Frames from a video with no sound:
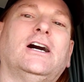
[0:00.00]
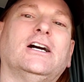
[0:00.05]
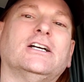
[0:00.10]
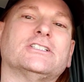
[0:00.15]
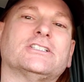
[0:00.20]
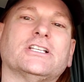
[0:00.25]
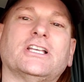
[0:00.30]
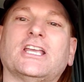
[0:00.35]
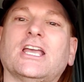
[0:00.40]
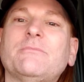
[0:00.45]

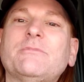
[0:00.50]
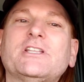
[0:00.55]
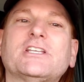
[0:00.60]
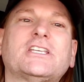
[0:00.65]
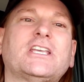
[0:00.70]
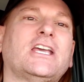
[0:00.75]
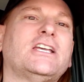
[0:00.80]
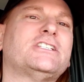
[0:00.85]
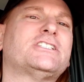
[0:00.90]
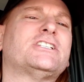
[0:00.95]
So they gave me the
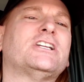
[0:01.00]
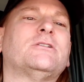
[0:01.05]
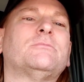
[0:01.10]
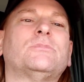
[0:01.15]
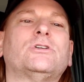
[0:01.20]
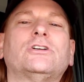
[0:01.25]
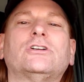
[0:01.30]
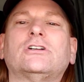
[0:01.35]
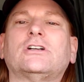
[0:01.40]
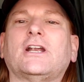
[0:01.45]
case
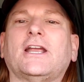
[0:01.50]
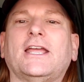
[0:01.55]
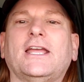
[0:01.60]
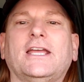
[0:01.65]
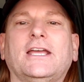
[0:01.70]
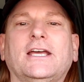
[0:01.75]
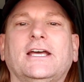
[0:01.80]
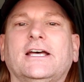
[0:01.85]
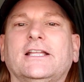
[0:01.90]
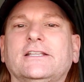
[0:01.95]
number
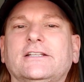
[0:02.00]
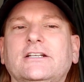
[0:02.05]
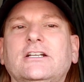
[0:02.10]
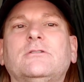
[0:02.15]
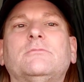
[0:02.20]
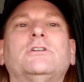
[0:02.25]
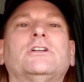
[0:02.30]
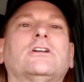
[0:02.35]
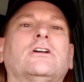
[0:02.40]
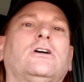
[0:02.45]
and the
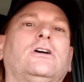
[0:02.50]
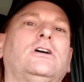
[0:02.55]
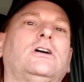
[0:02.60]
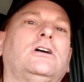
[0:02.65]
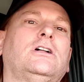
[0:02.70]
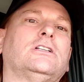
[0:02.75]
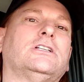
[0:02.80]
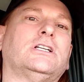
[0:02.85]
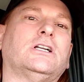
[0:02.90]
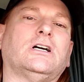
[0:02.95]
number to
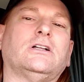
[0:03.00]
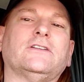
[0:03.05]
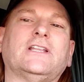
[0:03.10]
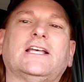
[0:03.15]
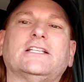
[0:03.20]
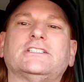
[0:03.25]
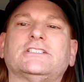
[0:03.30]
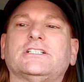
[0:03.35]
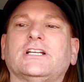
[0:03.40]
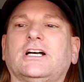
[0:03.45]
call and all
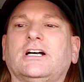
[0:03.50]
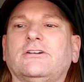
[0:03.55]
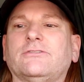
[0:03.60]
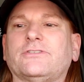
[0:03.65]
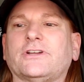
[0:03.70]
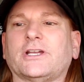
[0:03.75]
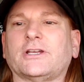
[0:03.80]
that stuff.